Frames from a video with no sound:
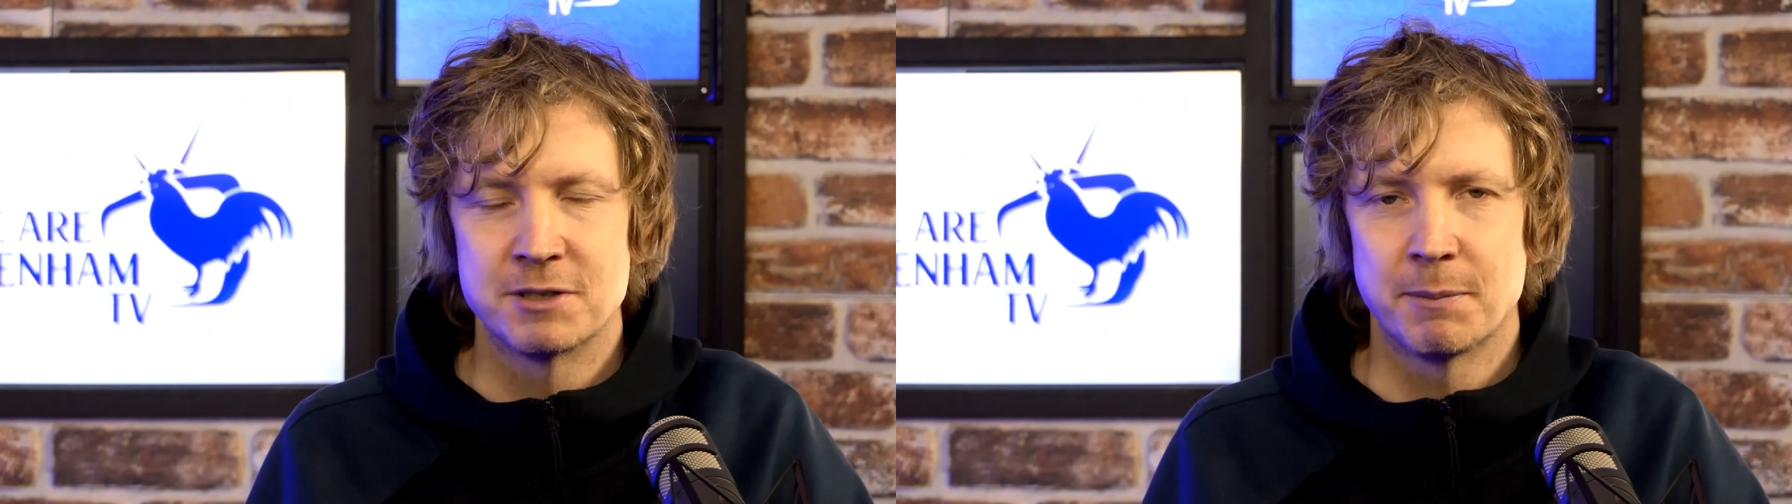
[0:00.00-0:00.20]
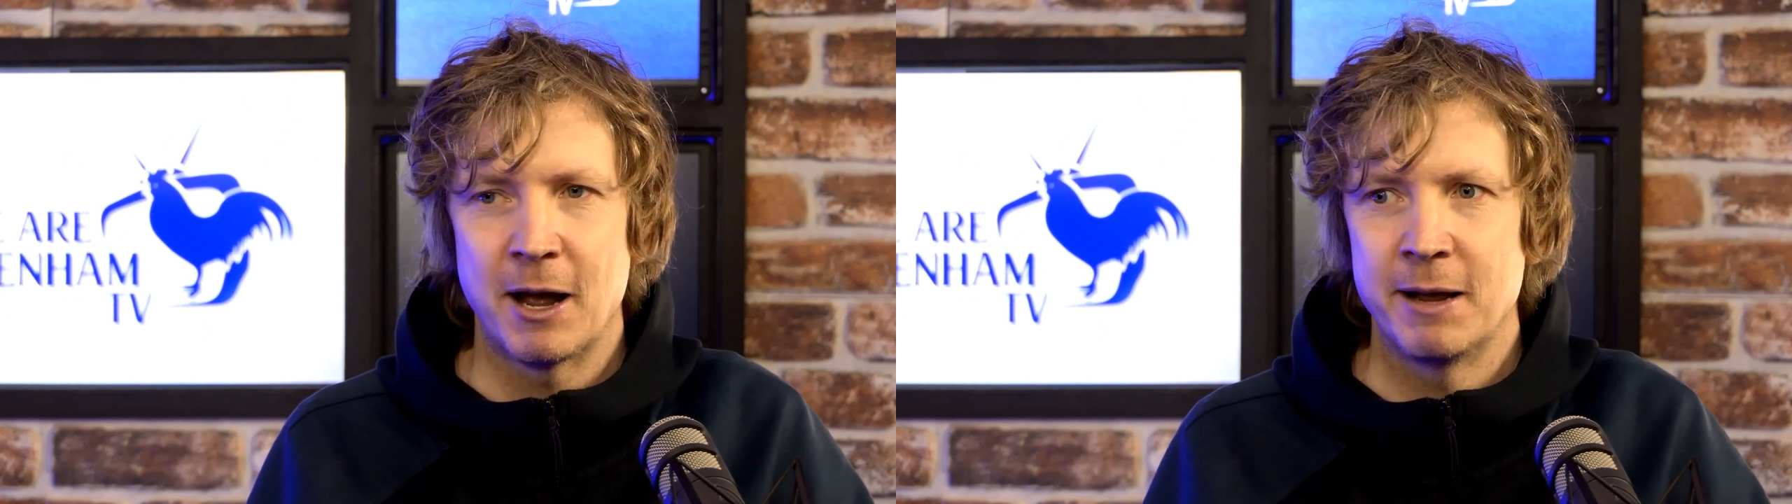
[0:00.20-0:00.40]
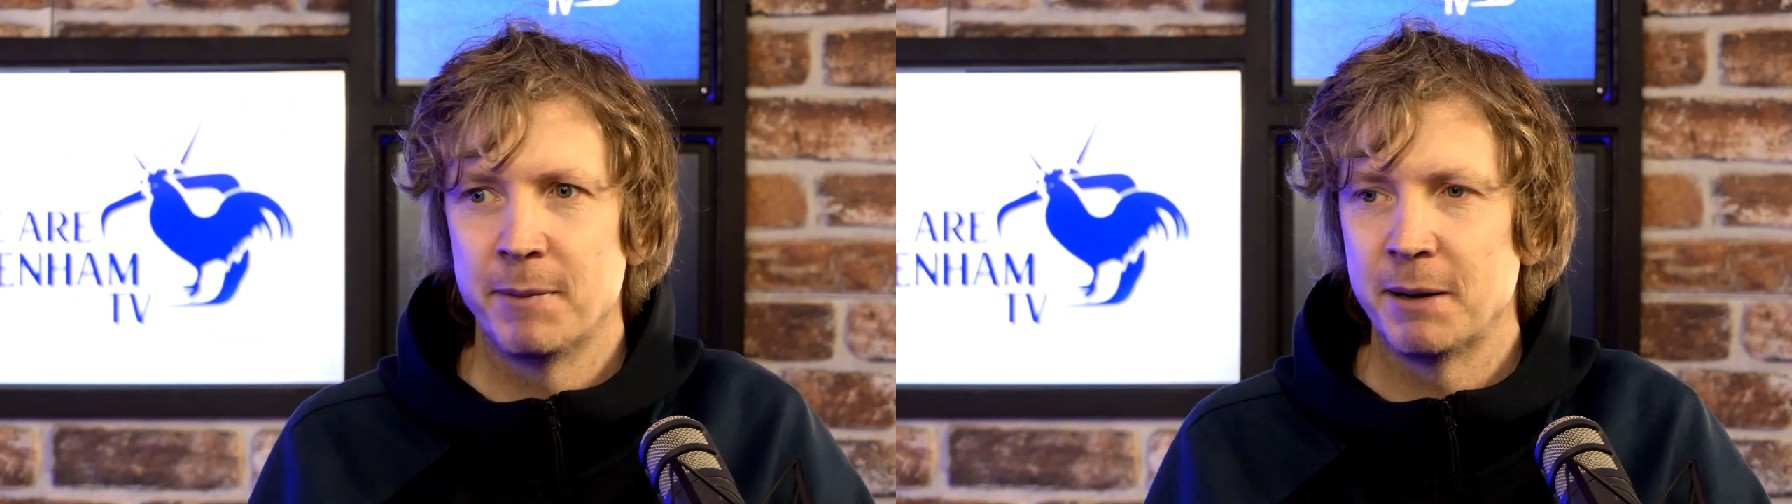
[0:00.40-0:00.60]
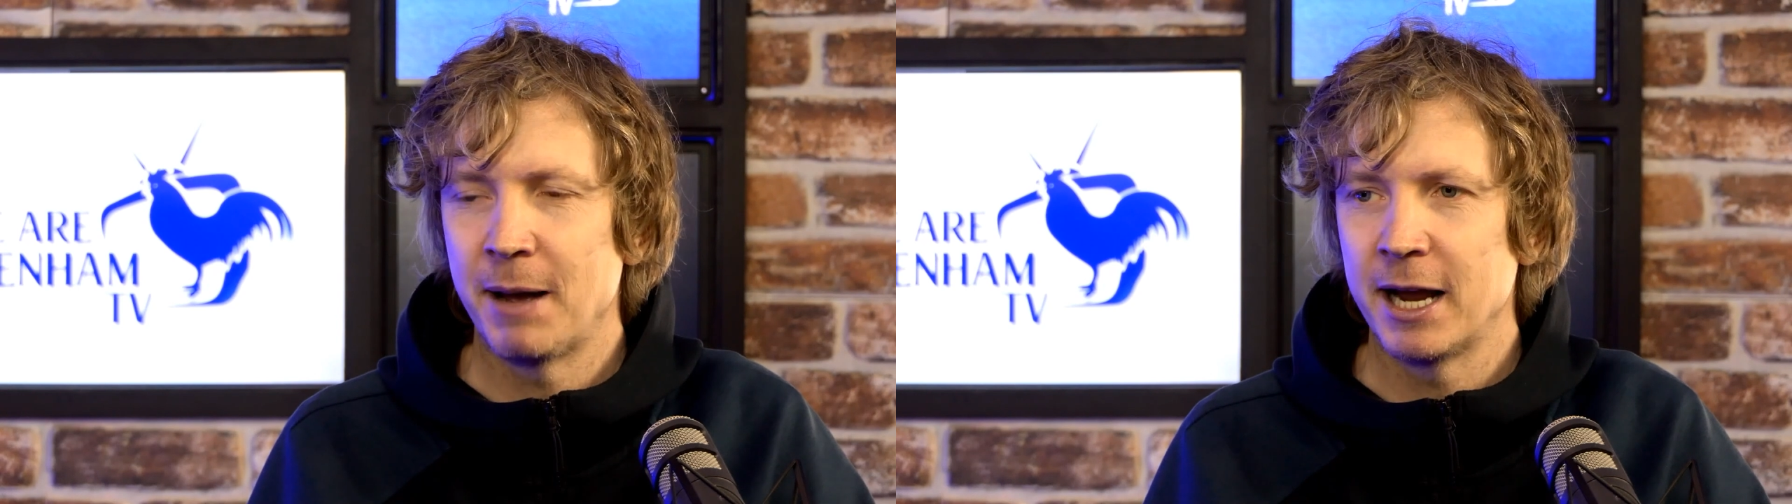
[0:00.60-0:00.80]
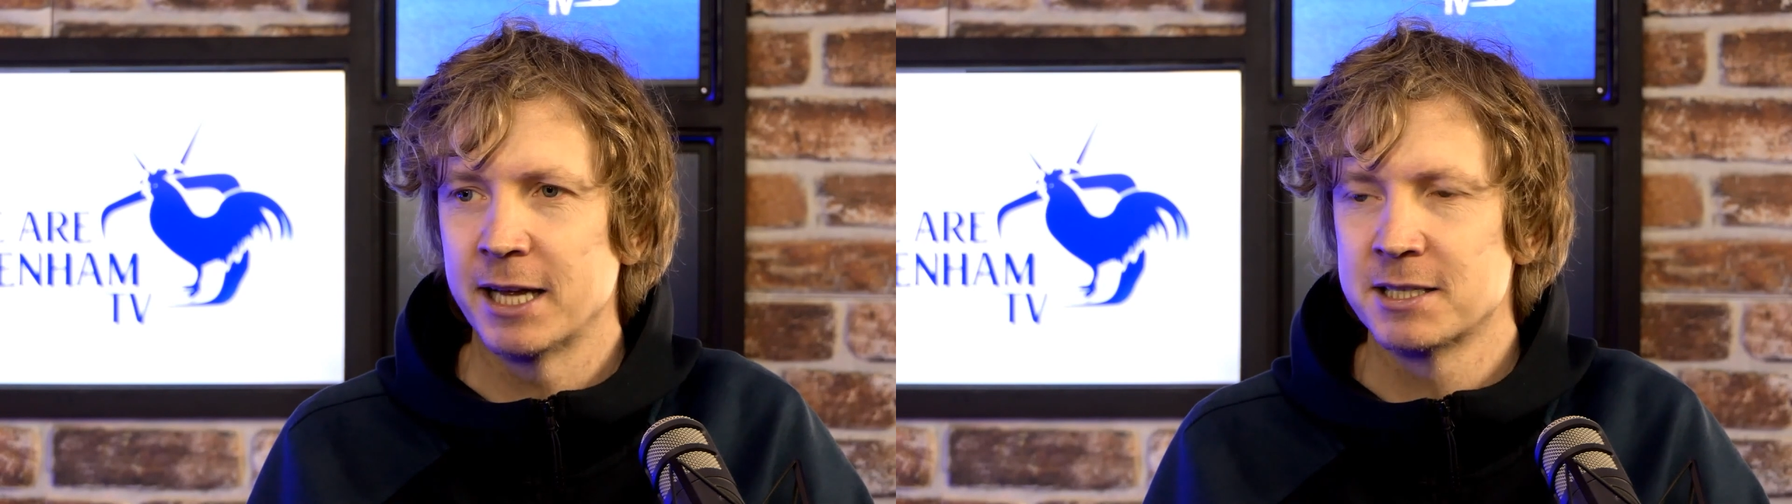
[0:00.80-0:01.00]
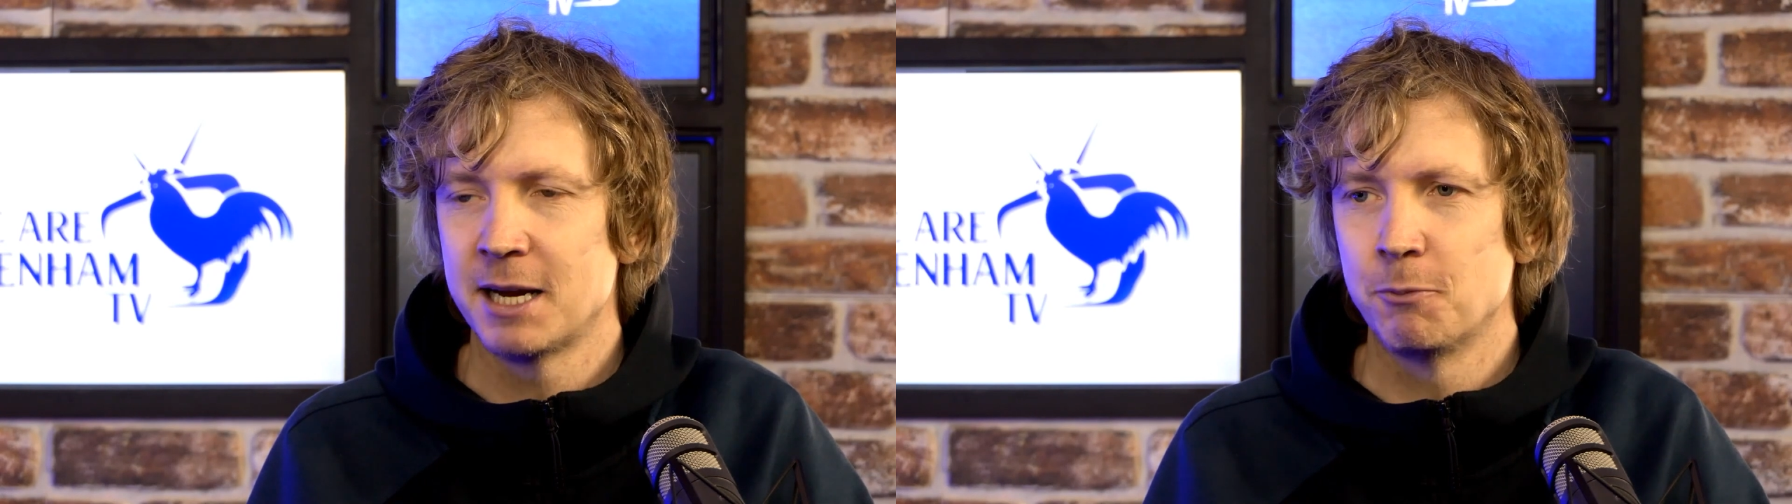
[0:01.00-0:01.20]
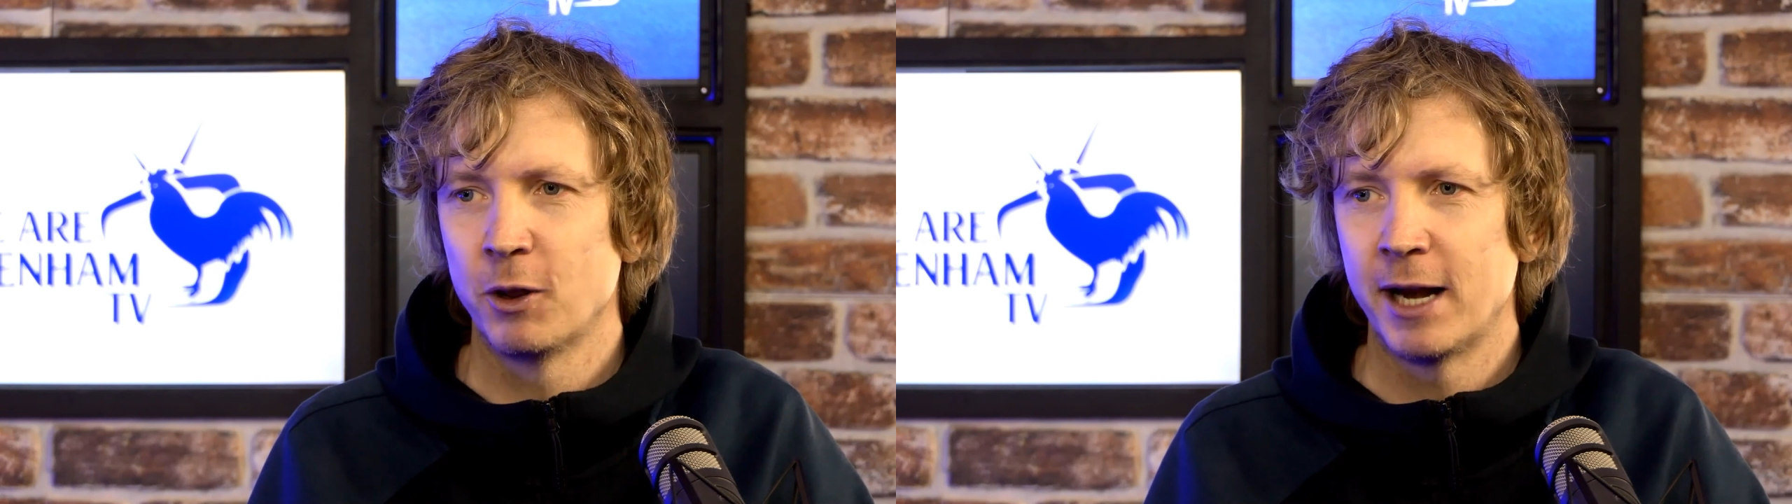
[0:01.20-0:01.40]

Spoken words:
about him being back yesterday more than